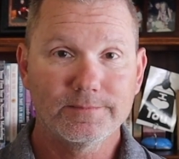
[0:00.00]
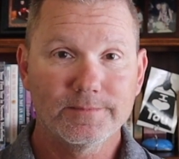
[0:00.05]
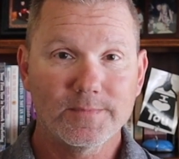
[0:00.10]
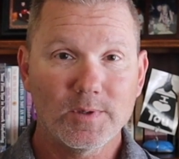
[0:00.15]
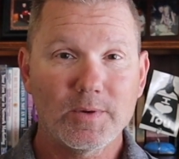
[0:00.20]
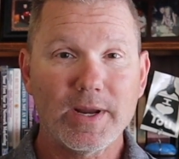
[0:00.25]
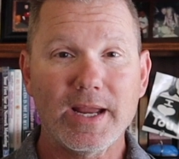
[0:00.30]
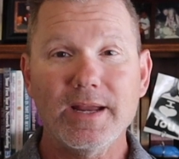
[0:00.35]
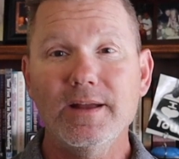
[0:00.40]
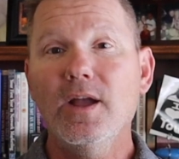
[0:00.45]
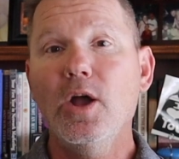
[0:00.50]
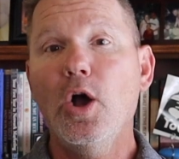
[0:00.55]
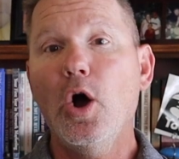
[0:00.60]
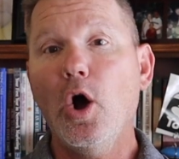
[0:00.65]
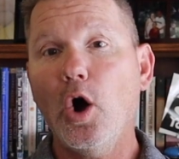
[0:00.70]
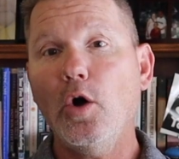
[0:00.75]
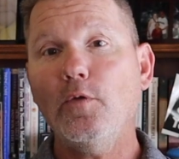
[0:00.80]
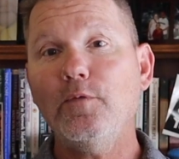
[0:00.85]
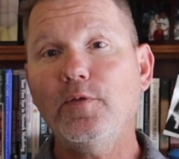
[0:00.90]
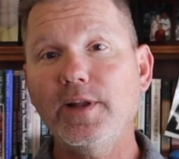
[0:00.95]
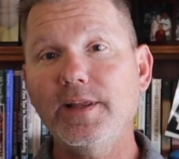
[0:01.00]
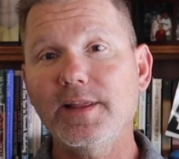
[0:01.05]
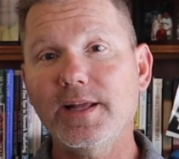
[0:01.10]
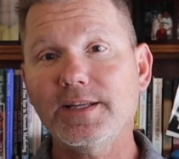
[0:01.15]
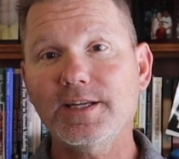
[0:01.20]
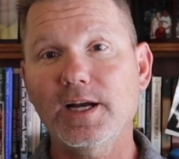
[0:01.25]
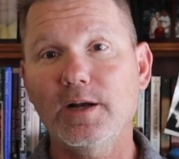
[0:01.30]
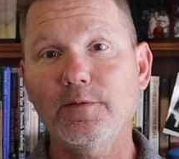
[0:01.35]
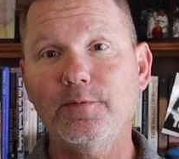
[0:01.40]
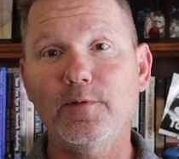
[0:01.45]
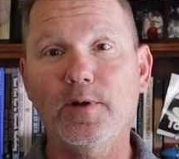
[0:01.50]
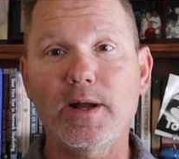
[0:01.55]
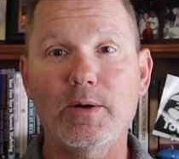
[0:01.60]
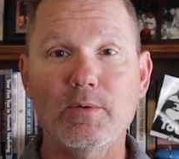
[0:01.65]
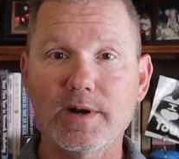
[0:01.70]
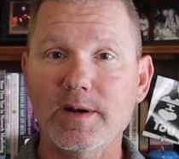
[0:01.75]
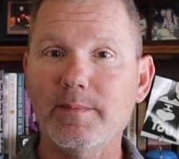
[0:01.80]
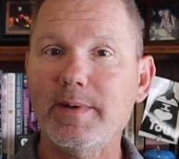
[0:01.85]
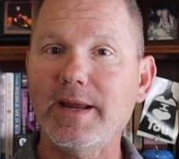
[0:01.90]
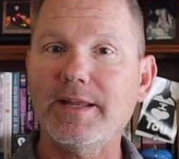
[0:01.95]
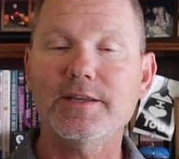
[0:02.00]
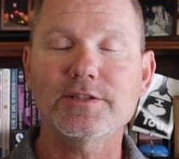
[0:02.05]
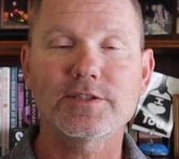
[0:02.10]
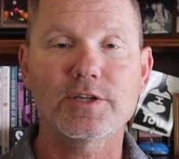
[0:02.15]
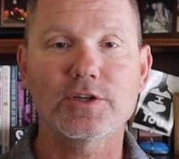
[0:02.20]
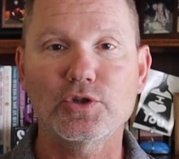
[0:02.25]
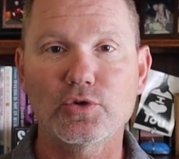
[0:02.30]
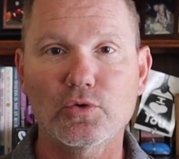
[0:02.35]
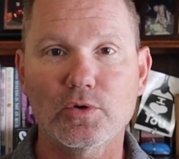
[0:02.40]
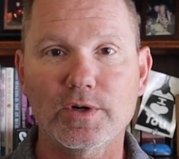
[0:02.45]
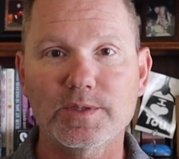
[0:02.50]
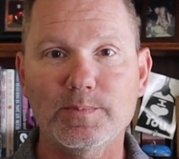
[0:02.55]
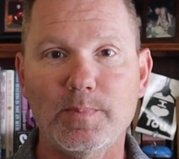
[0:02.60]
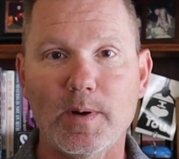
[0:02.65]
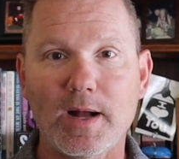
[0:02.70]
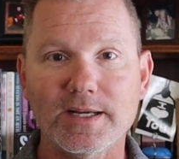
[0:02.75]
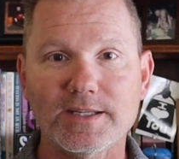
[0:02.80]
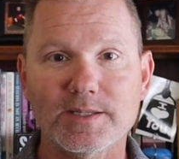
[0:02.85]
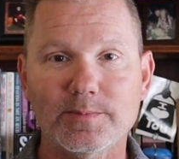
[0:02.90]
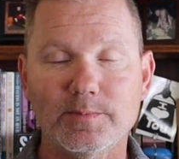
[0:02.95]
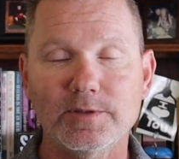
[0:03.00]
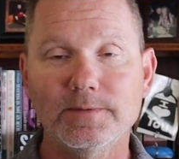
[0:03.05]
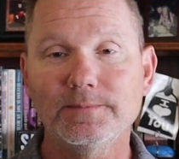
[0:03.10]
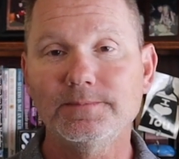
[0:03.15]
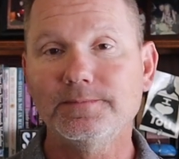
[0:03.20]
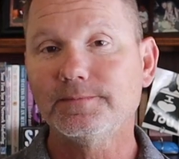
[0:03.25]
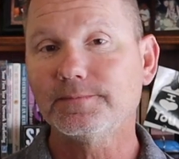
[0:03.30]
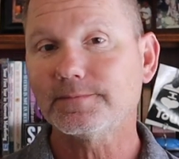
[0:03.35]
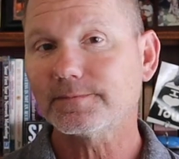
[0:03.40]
Okay, hopefully that's helpful. I want to make this as short as possible.